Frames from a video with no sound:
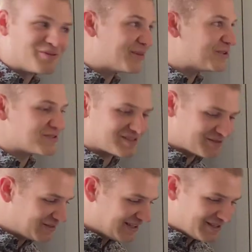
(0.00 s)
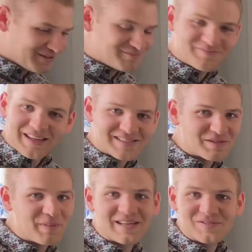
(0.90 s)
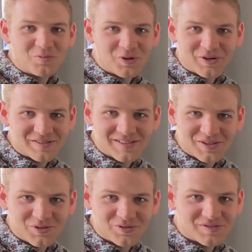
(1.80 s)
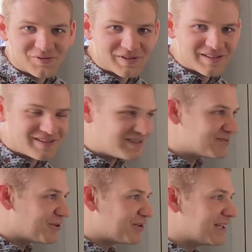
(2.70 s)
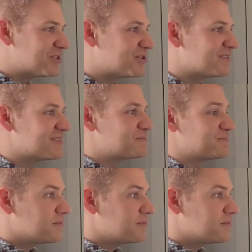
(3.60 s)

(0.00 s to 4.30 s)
That's the best word to use for these variations.